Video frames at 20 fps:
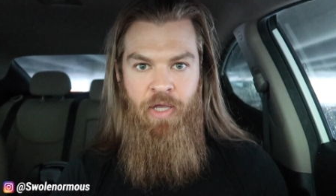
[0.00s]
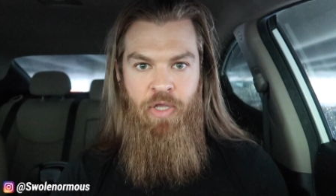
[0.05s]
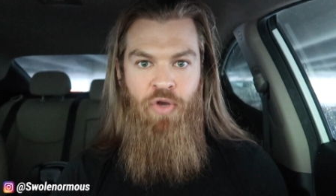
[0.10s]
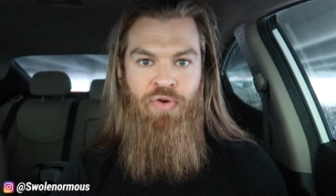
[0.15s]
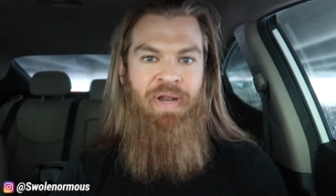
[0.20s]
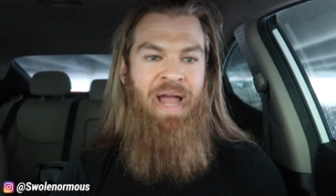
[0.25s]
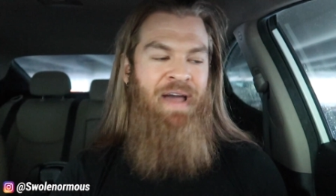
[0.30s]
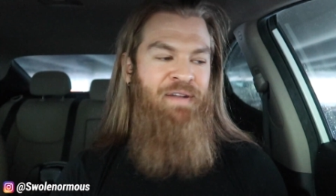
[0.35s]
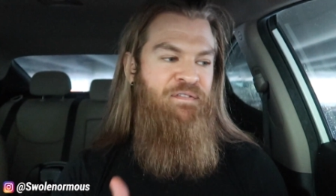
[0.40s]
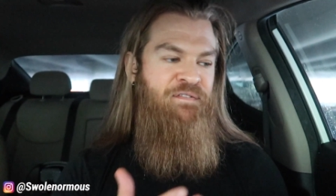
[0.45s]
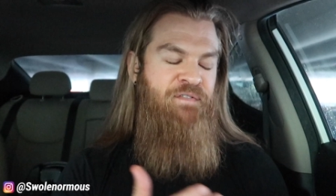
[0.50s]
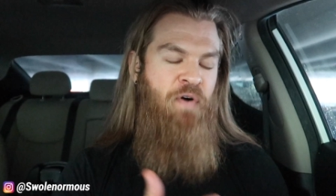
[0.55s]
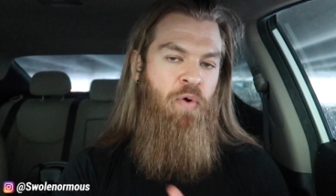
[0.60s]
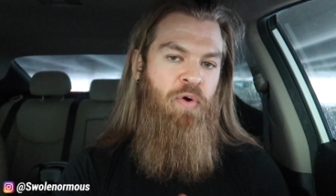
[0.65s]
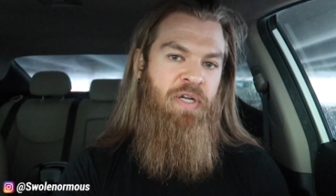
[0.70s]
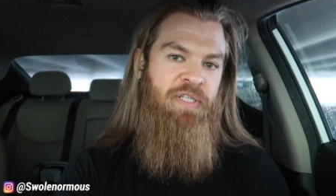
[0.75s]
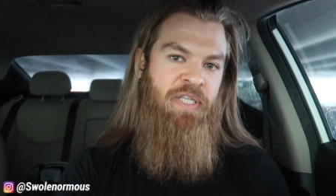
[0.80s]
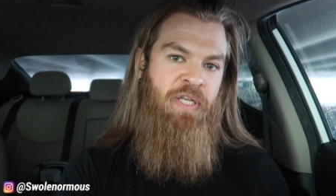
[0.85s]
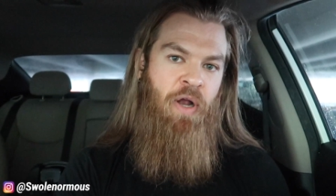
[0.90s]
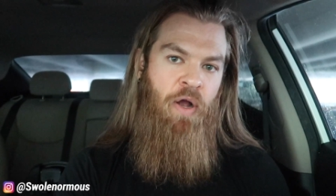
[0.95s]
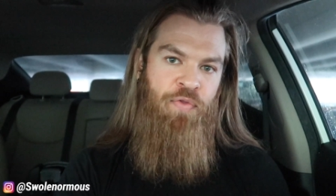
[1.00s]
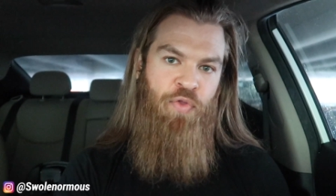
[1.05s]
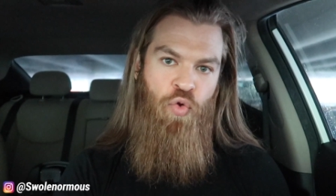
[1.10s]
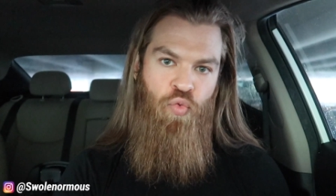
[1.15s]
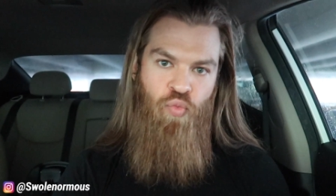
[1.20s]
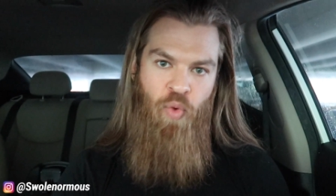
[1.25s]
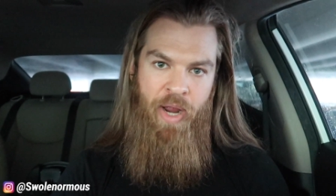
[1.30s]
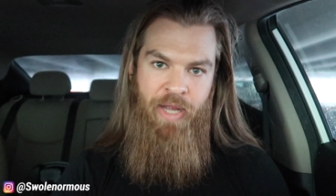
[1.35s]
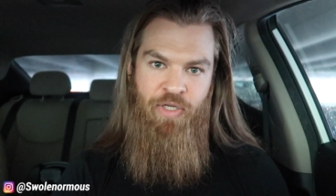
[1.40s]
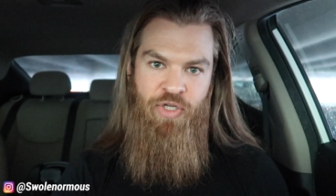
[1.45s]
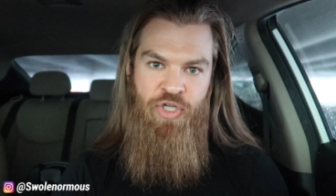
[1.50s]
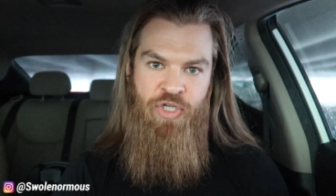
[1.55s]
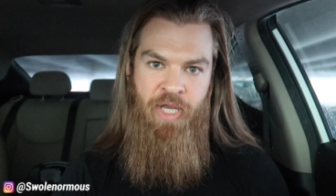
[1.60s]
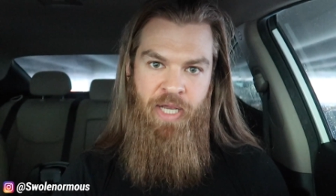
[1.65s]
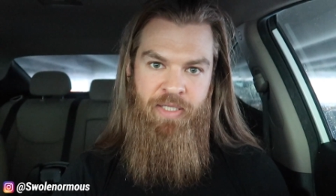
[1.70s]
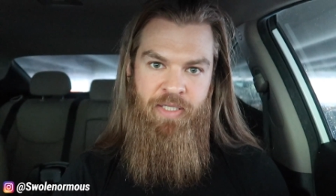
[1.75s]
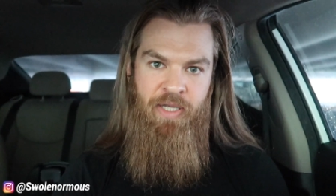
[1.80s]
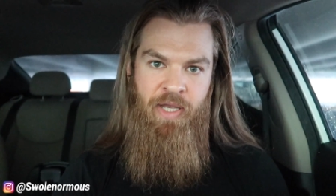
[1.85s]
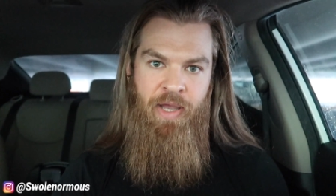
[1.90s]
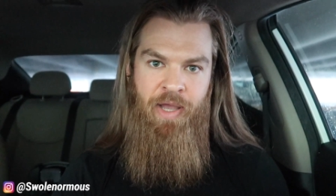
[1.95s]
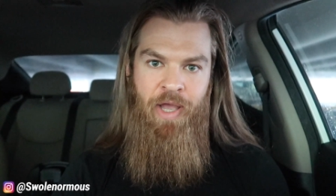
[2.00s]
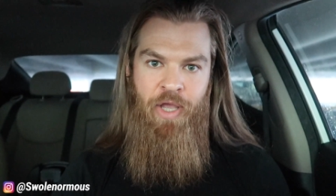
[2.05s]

You're not focusing on the right shit.